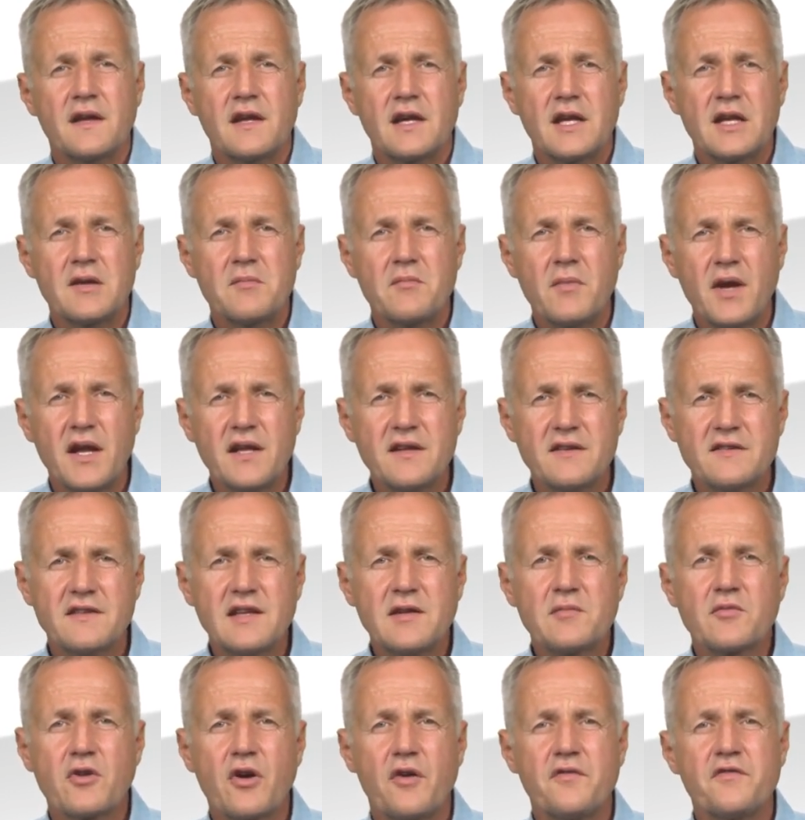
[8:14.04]
It may
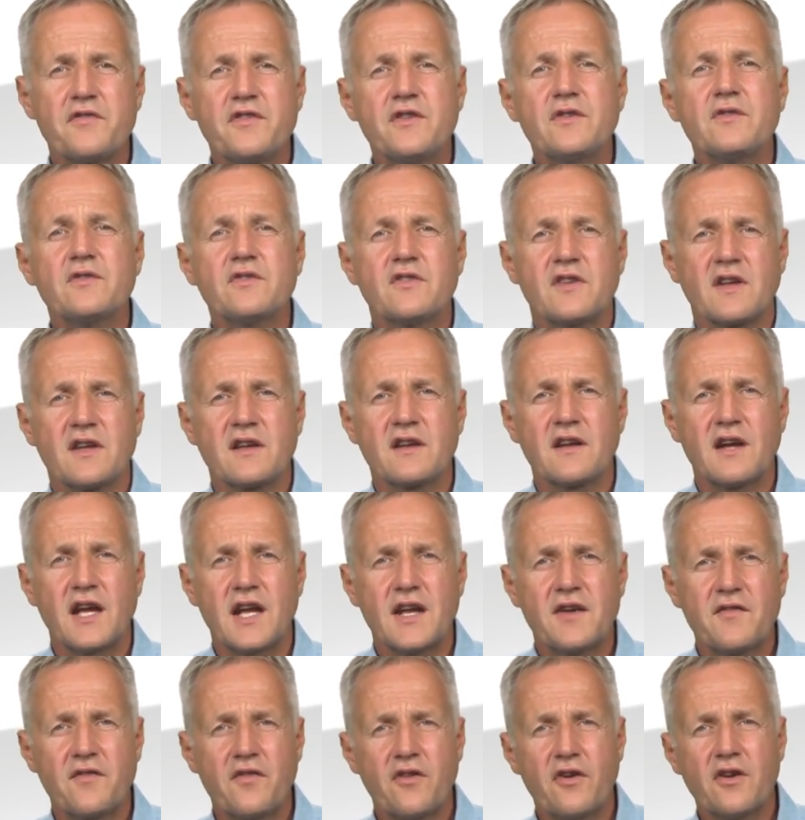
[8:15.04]
seem confusing
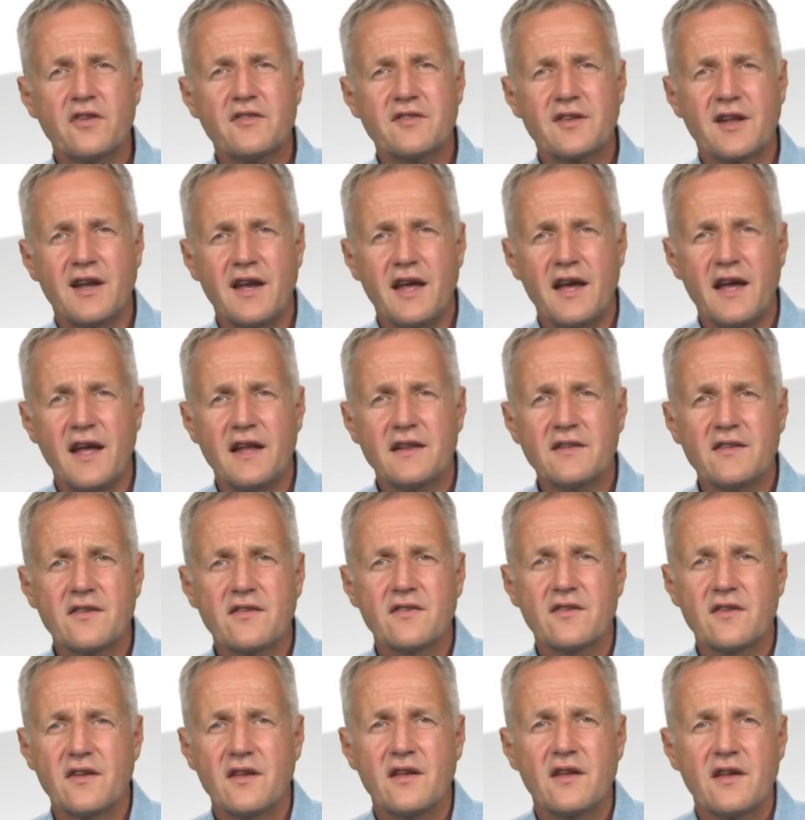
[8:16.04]
at first
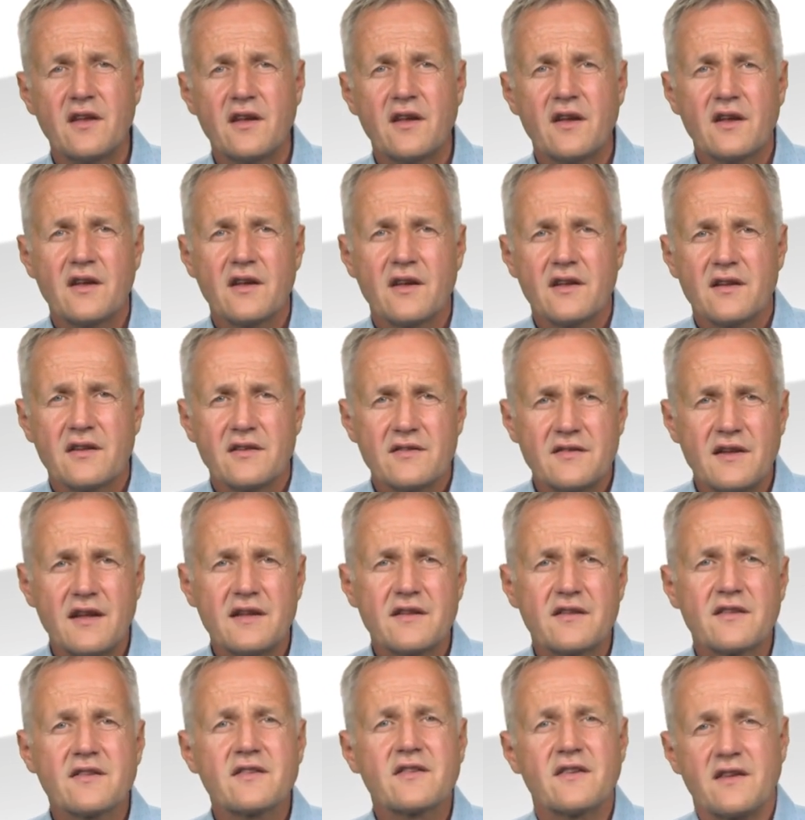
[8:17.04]
glance
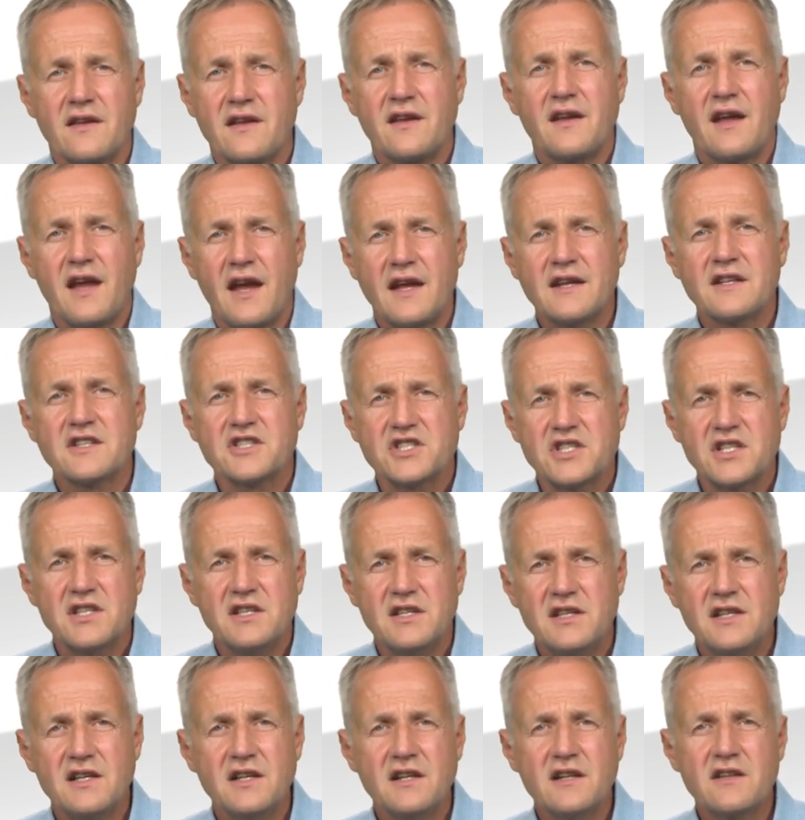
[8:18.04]
that the energy
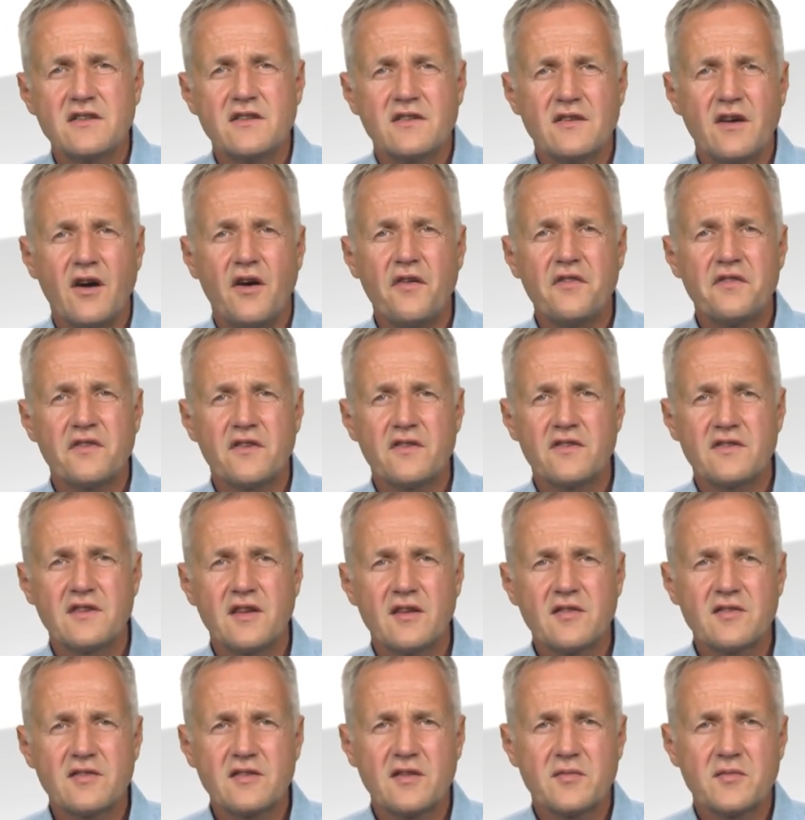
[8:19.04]
yields of the
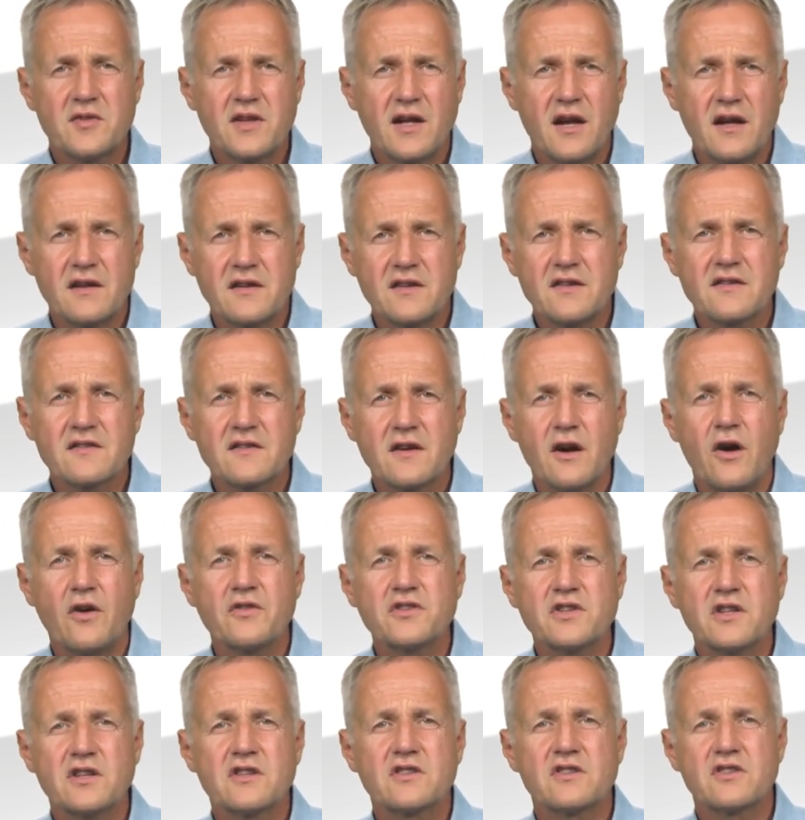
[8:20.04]
systems are
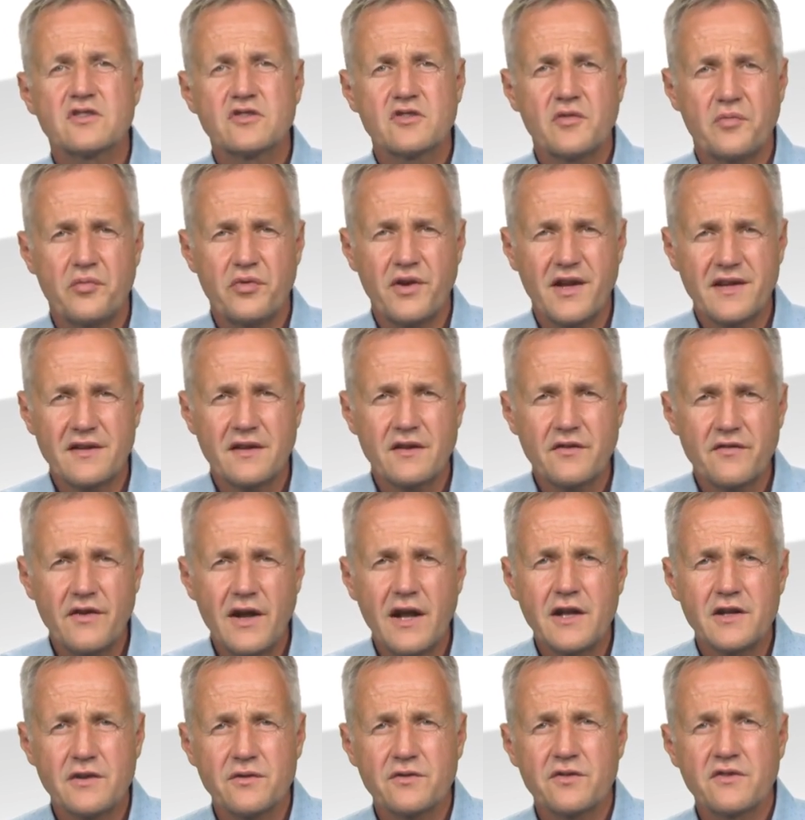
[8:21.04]
discounted to present
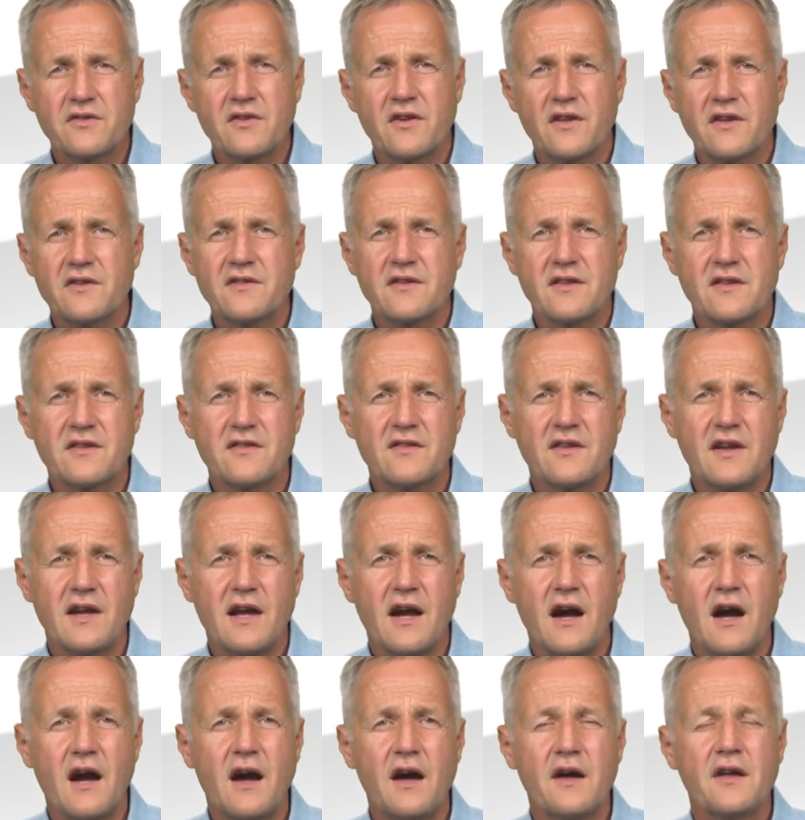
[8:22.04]
values, since they
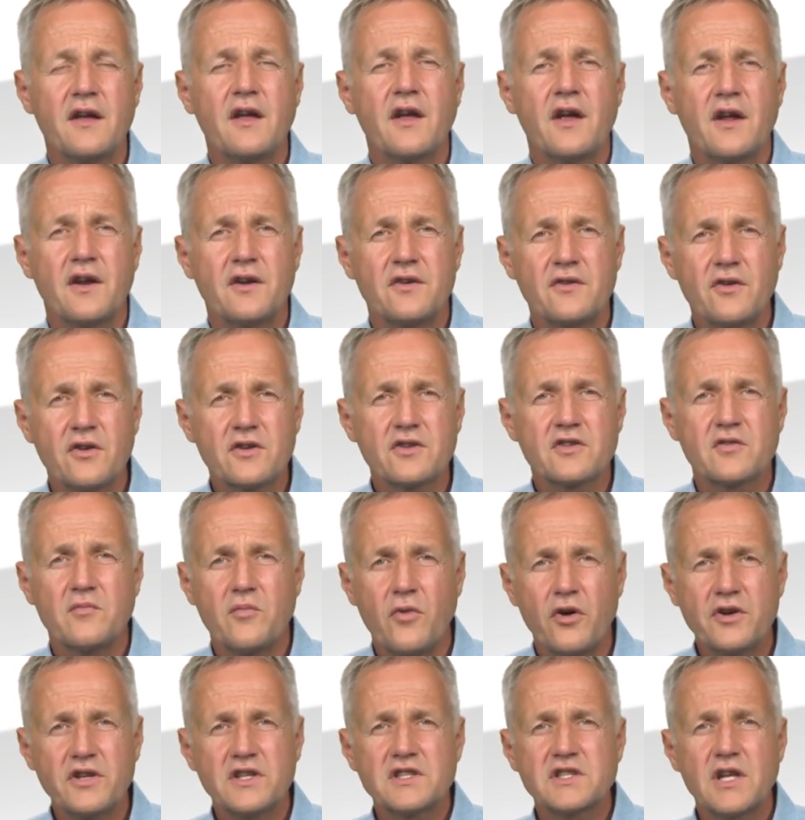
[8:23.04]
are not
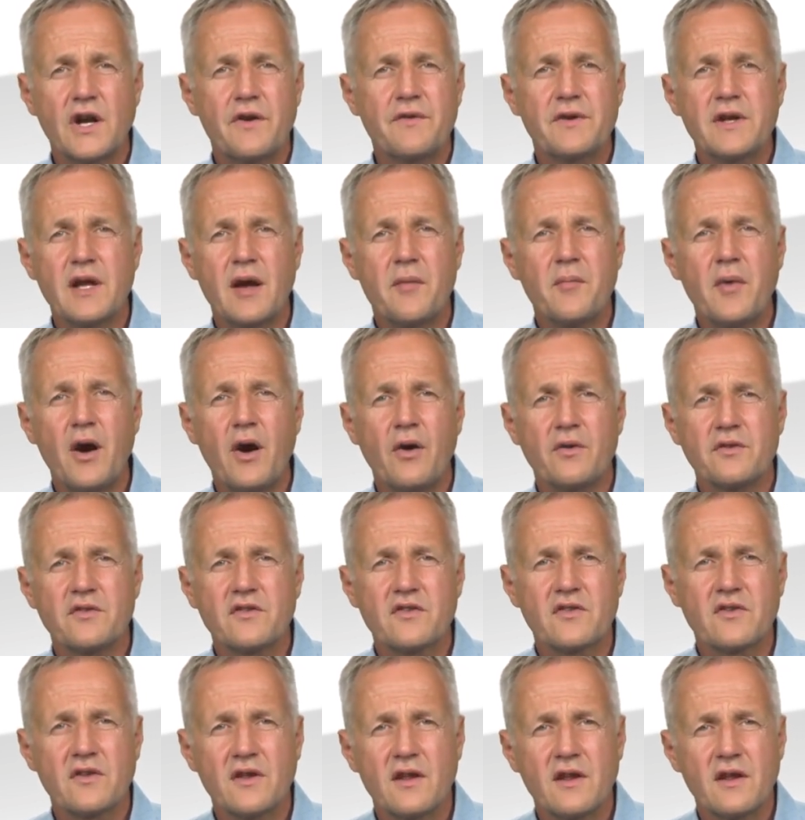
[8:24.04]
monetary
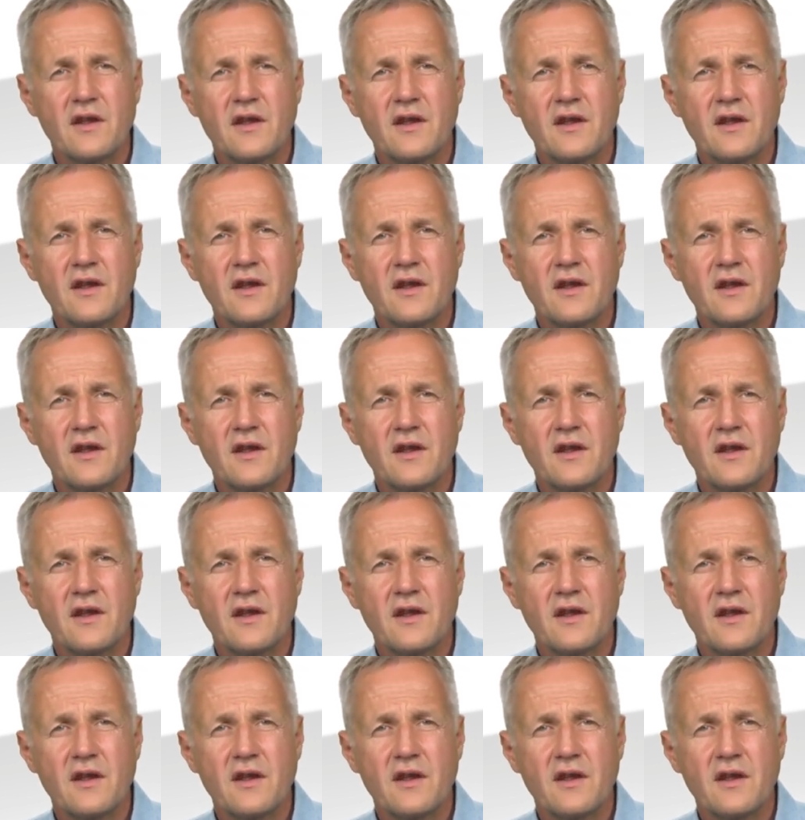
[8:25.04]
amounts.